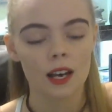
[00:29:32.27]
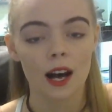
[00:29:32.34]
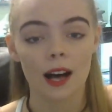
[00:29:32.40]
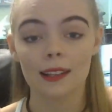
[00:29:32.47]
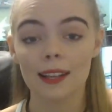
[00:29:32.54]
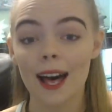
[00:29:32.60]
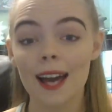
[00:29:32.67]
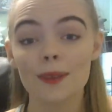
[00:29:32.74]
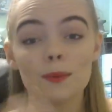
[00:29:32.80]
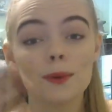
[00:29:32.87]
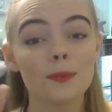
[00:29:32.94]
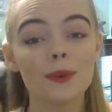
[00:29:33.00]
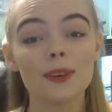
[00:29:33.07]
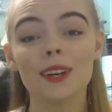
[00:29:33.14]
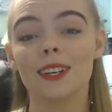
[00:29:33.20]
A lot of
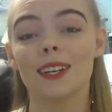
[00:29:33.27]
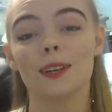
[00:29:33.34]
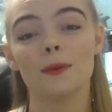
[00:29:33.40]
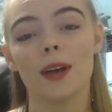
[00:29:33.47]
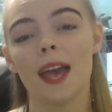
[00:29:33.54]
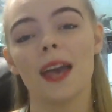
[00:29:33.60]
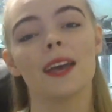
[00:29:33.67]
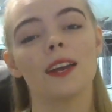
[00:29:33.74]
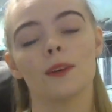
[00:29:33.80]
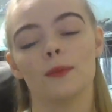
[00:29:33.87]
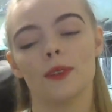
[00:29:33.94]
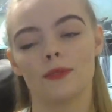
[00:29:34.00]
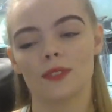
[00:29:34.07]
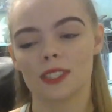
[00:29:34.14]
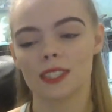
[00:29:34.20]
people are going to hate on
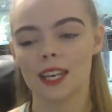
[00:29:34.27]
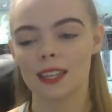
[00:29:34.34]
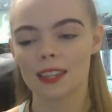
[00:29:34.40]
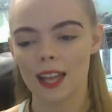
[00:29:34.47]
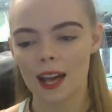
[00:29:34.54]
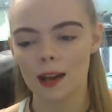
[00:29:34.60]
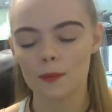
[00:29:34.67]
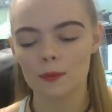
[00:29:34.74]
me for saying that